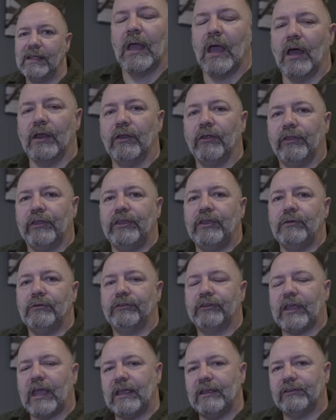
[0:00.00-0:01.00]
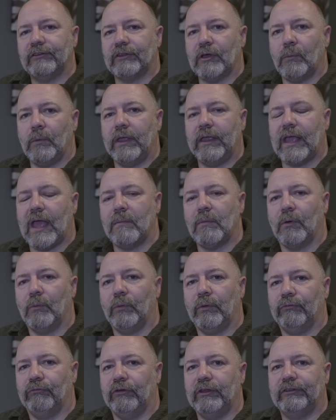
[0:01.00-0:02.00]
Another use case that we came up
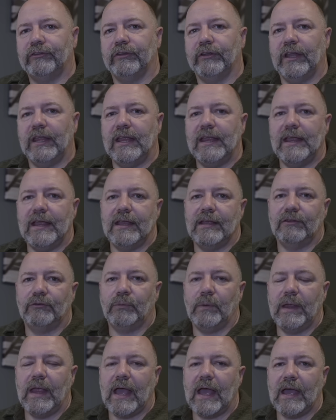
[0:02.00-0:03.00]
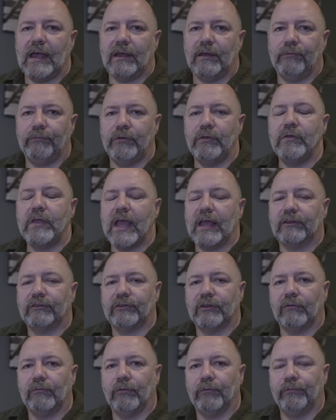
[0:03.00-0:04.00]
with recently is we had a few guests
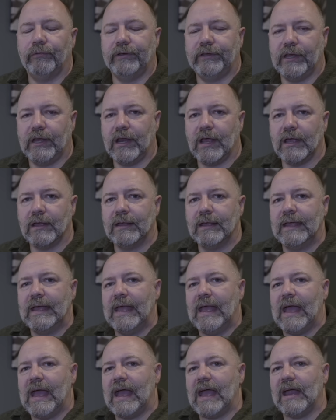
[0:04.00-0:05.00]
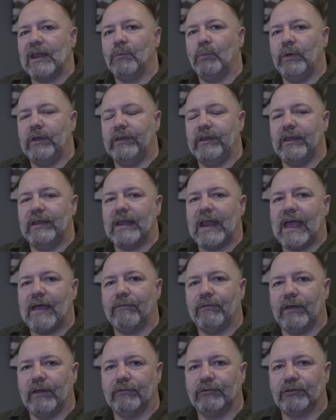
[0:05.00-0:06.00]
over for dinner, and we didn't have
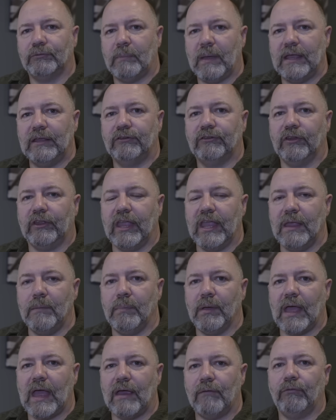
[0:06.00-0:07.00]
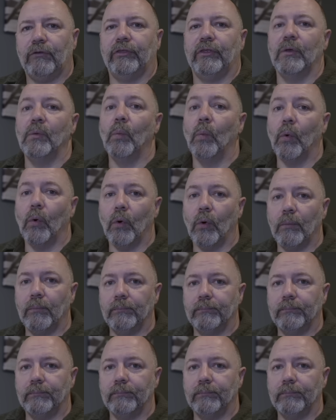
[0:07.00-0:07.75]
enough space to keep everything warm.